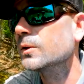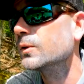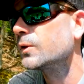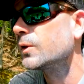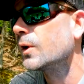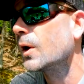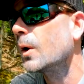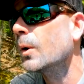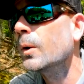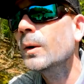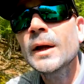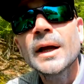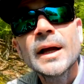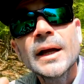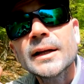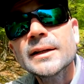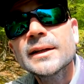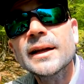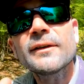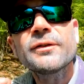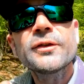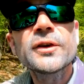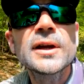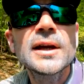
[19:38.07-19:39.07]
So
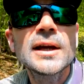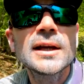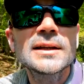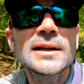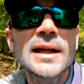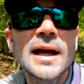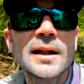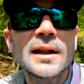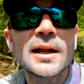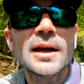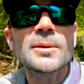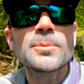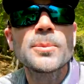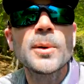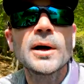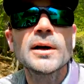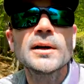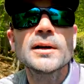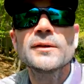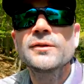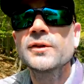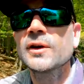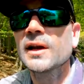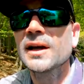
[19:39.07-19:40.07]
definitely hit that like
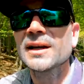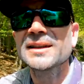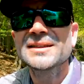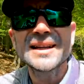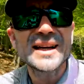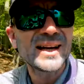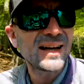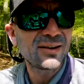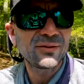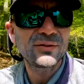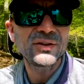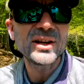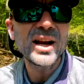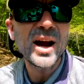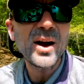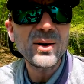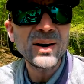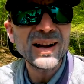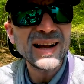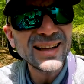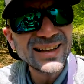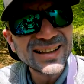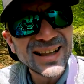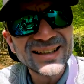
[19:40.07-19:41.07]
button if you liked it, and if you
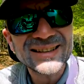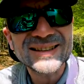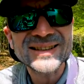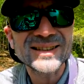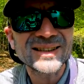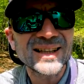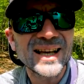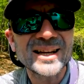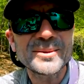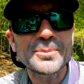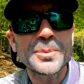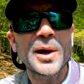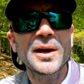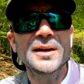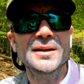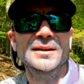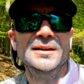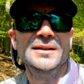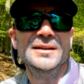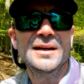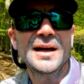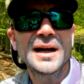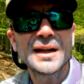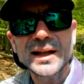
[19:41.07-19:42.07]
don't, hit that dislike
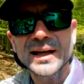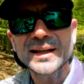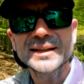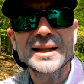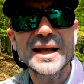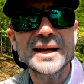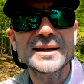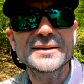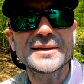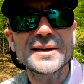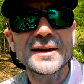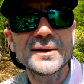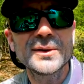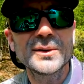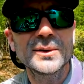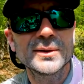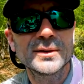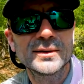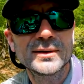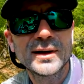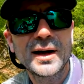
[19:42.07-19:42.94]
button. I like that too.